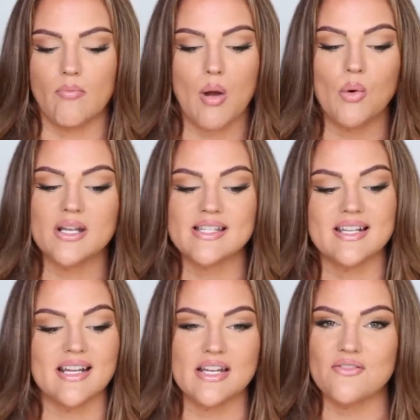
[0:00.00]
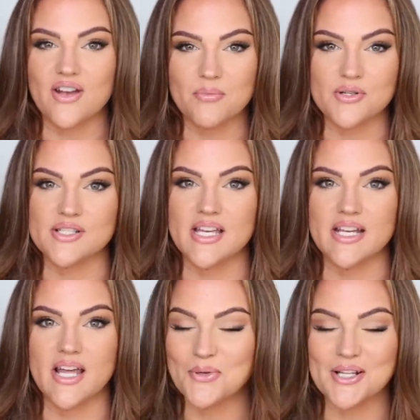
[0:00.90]
I want to say
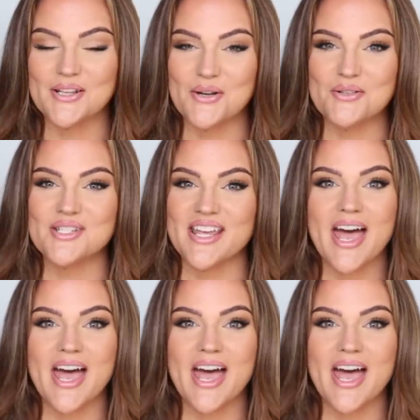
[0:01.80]
95%, pretty close to